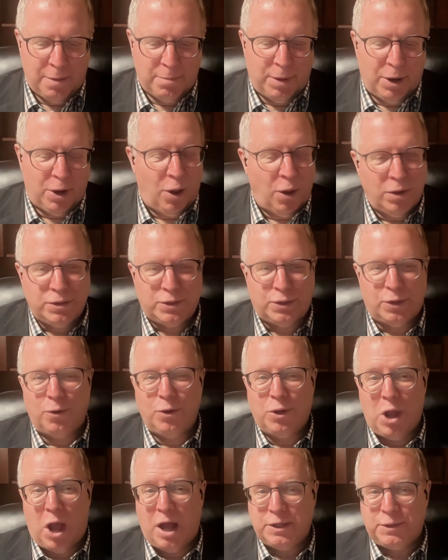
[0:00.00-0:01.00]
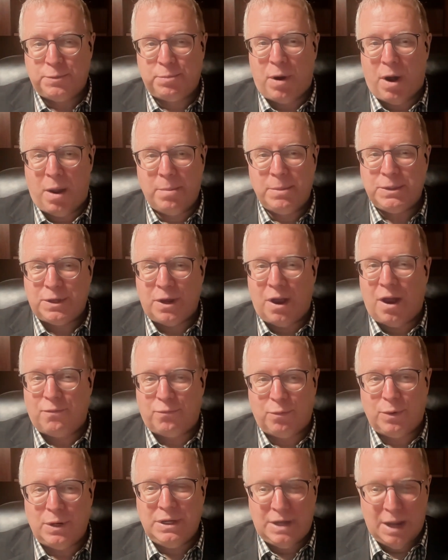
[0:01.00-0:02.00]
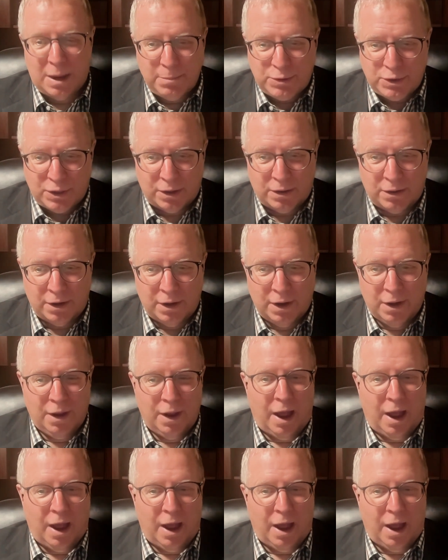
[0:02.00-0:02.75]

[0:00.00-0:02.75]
but also God's promise of redemption.